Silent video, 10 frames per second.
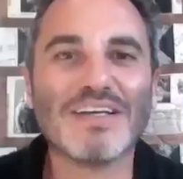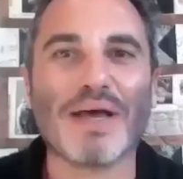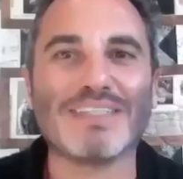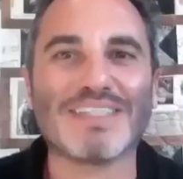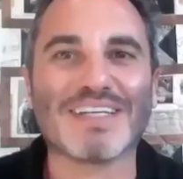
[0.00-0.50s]
on his
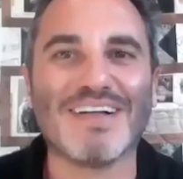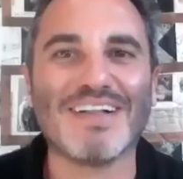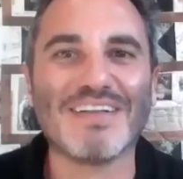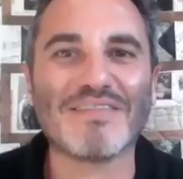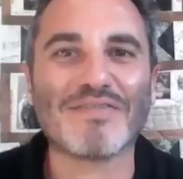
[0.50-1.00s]

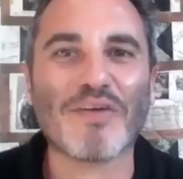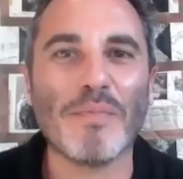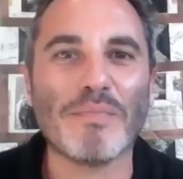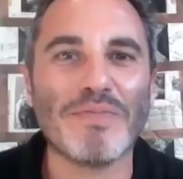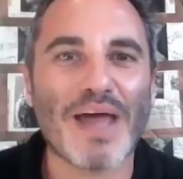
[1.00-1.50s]
bicycle.
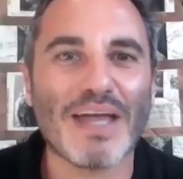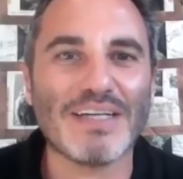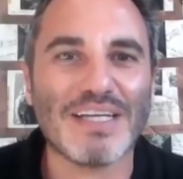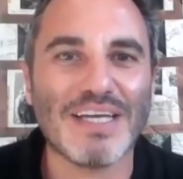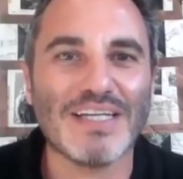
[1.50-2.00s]
Ah.
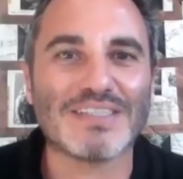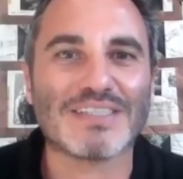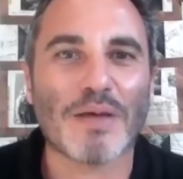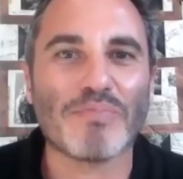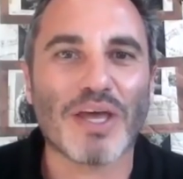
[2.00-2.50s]
19
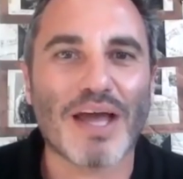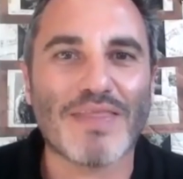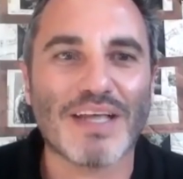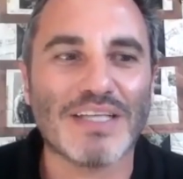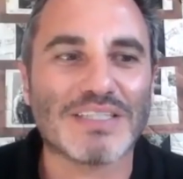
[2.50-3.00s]
something.
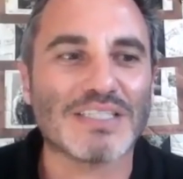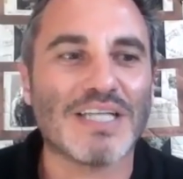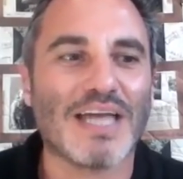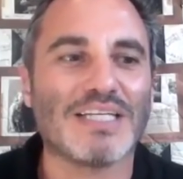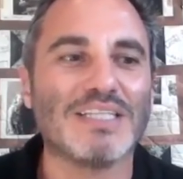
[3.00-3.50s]
I think it says
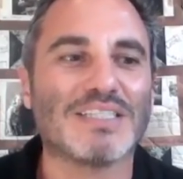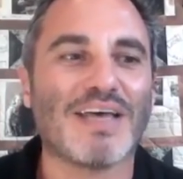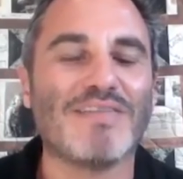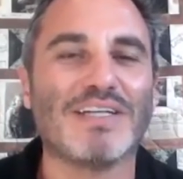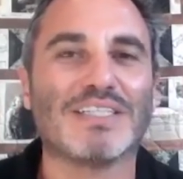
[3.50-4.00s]

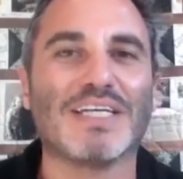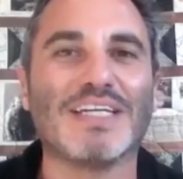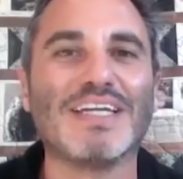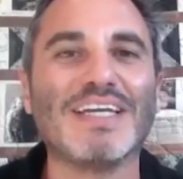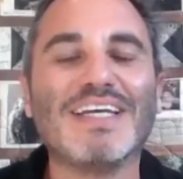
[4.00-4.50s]

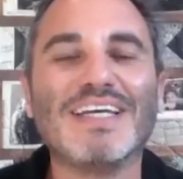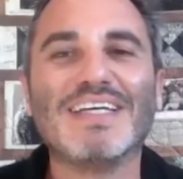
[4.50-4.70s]
1917.